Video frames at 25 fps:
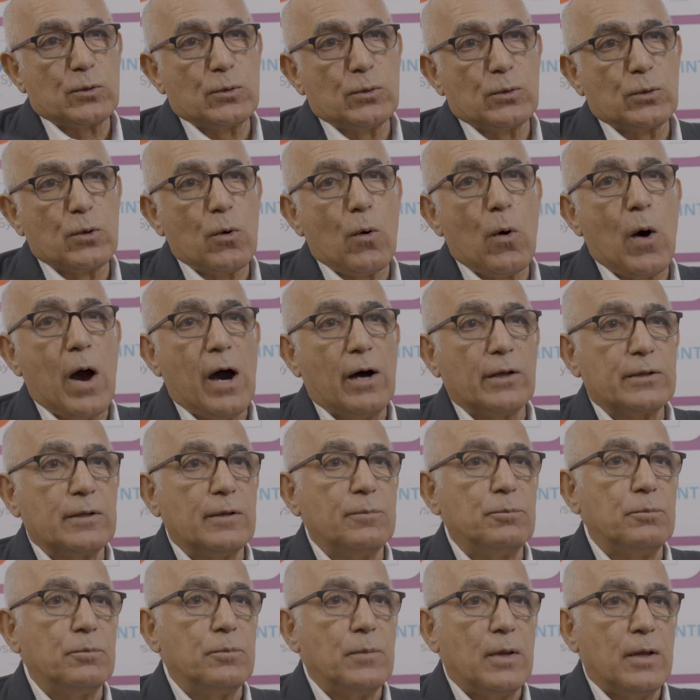to go out
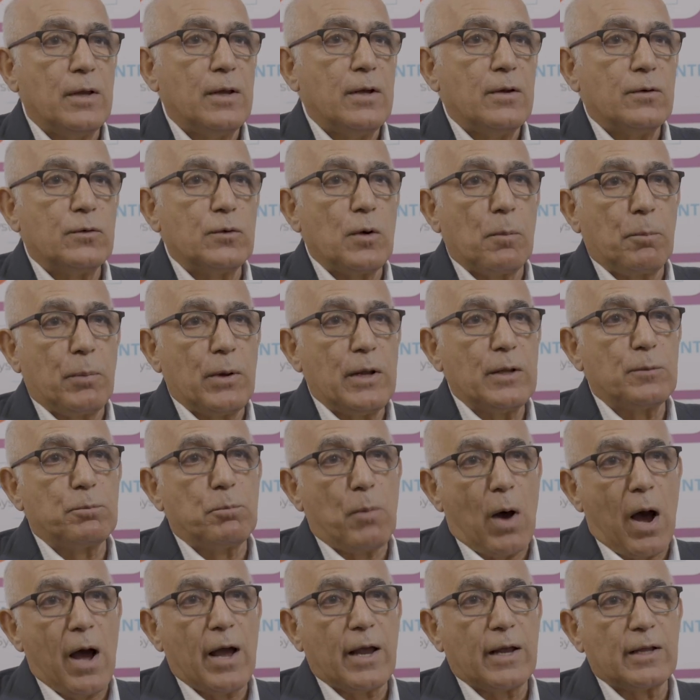and repeat
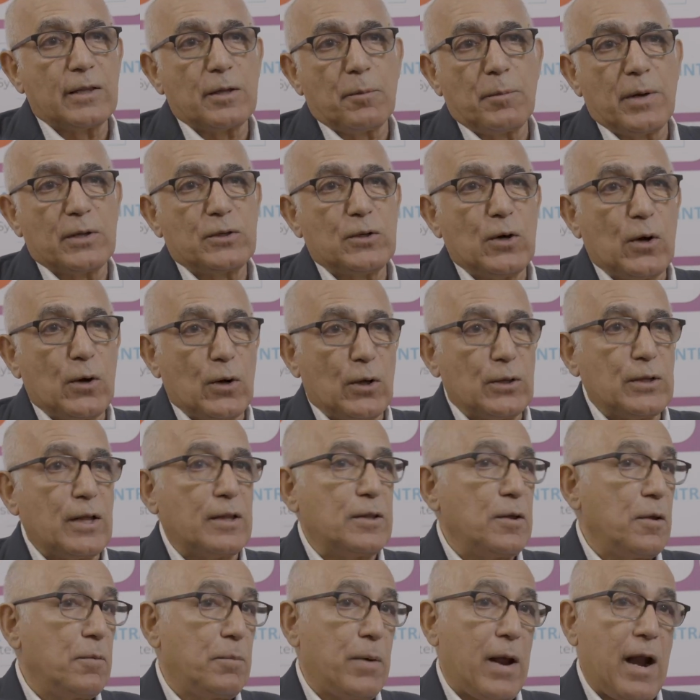buying the material
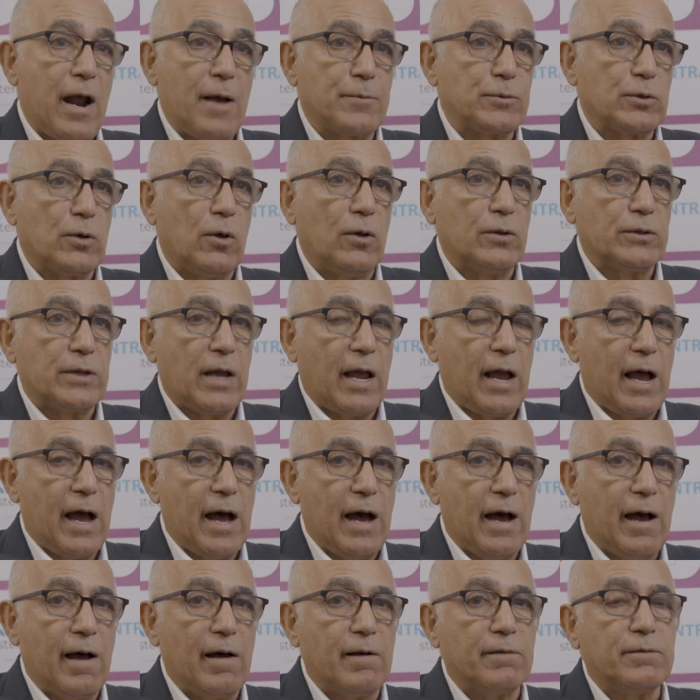that they perhaps already
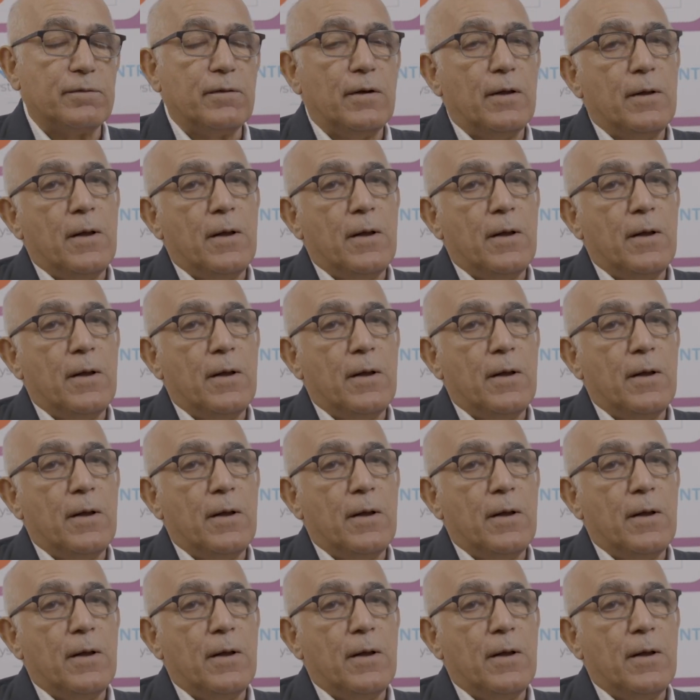have,